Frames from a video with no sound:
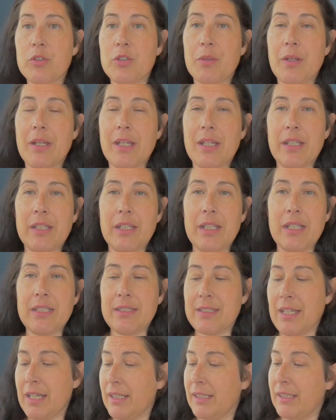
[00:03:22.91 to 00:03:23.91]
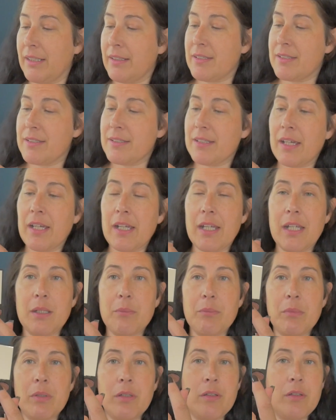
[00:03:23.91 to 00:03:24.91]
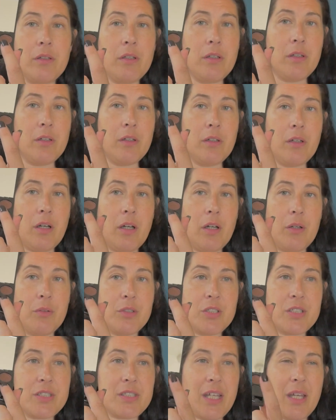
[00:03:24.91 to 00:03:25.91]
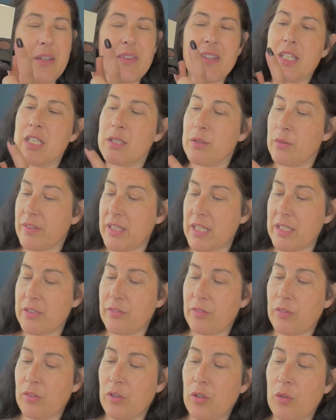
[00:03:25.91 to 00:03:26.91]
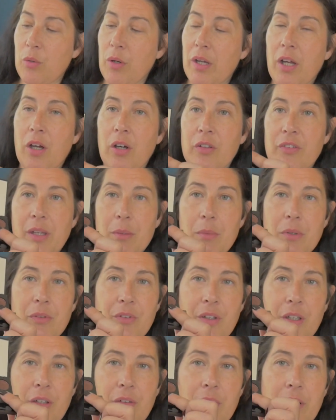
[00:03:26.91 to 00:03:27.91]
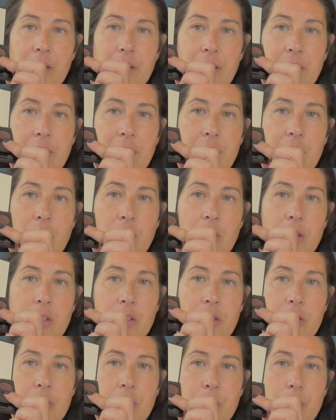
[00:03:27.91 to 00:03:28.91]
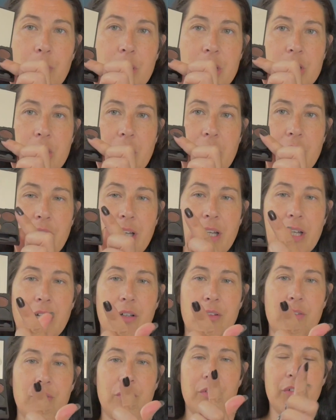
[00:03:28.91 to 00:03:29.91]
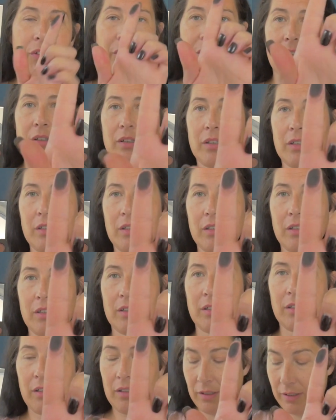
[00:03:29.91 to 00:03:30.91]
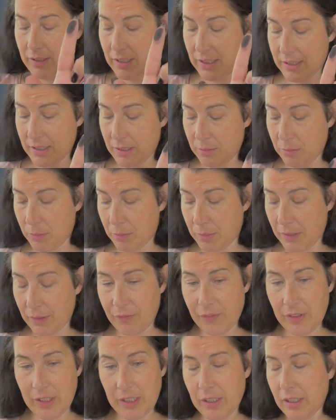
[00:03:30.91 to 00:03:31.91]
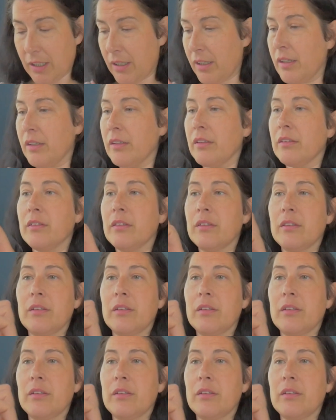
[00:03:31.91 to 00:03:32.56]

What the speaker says: do it exactly the same. I'll just get these are quite hard to get my finger in. Swish it around, get some on my finger.